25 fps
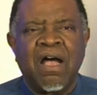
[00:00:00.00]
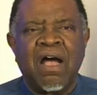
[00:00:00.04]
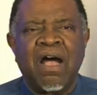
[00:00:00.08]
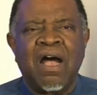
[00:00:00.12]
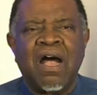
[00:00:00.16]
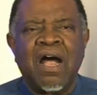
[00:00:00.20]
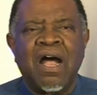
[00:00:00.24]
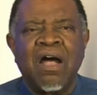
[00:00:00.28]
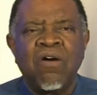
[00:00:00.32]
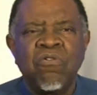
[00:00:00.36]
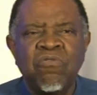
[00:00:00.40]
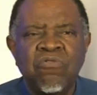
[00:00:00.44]

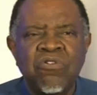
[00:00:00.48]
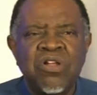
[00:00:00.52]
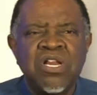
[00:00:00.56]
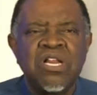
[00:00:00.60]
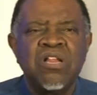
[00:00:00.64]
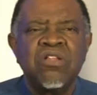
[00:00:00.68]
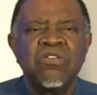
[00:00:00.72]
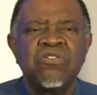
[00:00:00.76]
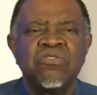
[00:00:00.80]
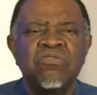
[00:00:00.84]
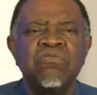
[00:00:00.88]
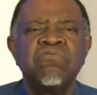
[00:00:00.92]
How
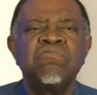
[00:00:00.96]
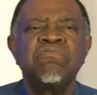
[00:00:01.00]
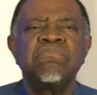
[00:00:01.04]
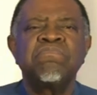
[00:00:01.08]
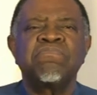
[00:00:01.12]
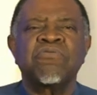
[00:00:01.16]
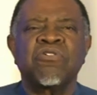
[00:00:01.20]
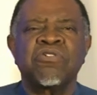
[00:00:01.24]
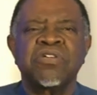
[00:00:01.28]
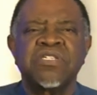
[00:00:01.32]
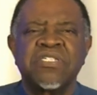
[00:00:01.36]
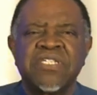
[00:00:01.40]
will you
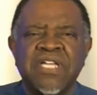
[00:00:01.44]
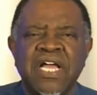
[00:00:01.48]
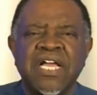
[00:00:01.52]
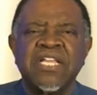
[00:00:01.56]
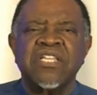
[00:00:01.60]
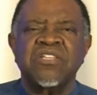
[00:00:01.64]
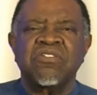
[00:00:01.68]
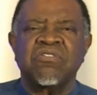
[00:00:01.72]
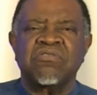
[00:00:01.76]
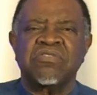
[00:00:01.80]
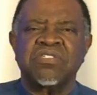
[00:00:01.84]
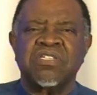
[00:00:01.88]

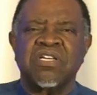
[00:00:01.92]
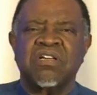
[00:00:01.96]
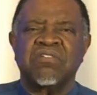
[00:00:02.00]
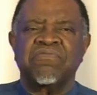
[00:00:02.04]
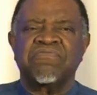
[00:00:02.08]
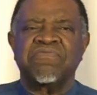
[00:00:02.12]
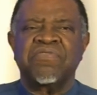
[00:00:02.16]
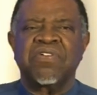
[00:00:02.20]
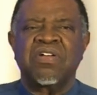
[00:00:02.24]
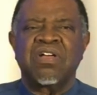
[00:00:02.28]
protect yourself?